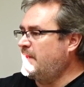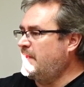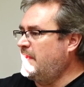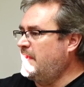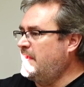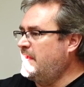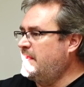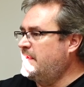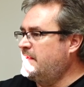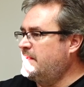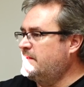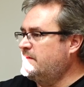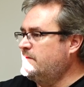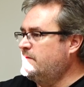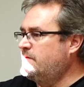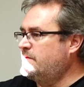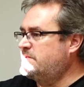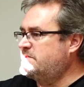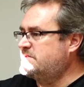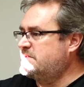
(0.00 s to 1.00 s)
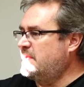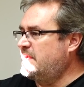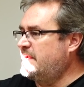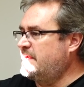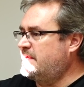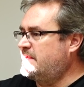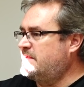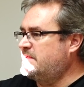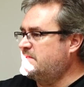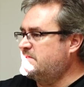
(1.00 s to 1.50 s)
and it looks
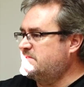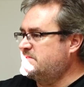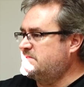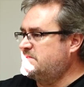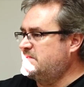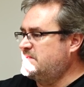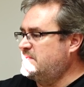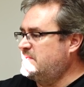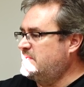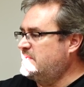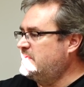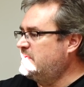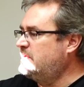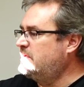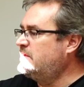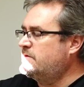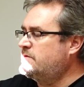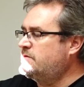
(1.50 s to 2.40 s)
like C2.